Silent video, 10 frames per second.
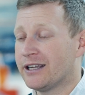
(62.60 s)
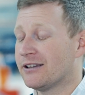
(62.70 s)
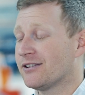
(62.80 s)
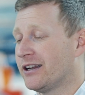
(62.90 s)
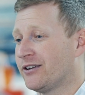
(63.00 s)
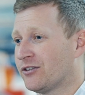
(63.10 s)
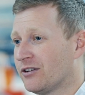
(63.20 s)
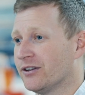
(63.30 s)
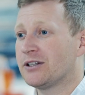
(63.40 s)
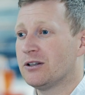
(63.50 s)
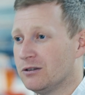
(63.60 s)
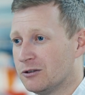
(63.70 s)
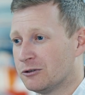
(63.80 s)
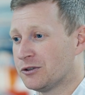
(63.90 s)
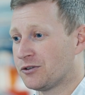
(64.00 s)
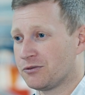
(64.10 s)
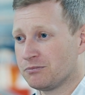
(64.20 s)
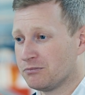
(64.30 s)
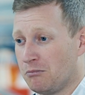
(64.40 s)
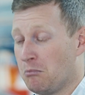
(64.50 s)
you can take as little or
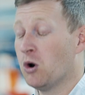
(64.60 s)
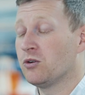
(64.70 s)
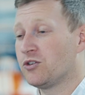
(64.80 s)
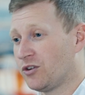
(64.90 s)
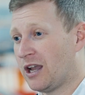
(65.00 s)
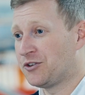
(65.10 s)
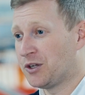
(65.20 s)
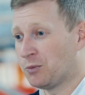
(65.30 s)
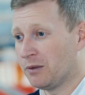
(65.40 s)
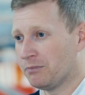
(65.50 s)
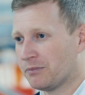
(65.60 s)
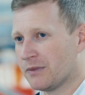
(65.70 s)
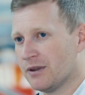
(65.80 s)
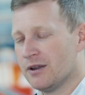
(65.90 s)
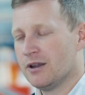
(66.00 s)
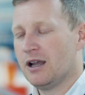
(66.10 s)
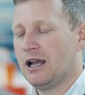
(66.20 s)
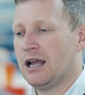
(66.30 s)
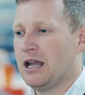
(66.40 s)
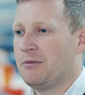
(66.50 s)
as much as you want.
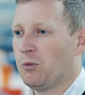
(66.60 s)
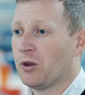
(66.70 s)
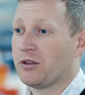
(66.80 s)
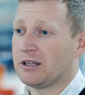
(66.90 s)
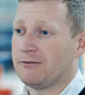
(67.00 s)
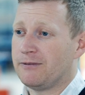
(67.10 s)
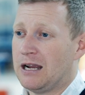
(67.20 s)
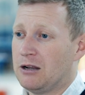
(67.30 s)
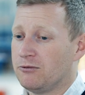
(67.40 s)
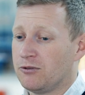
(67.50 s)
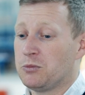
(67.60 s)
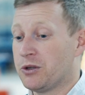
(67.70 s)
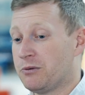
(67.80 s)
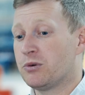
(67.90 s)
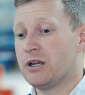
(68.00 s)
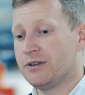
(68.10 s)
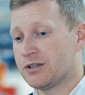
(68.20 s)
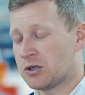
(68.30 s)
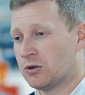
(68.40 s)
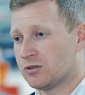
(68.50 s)
The one thing I've found from doing
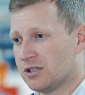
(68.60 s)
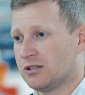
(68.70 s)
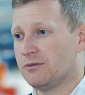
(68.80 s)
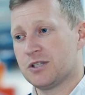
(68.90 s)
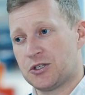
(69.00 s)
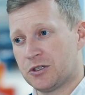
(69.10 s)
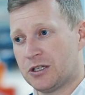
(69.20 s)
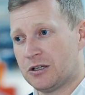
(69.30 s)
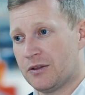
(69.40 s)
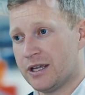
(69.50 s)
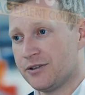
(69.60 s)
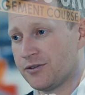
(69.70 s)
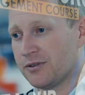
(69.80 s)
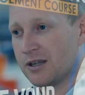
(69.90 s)
previous courses and obviously joining on this,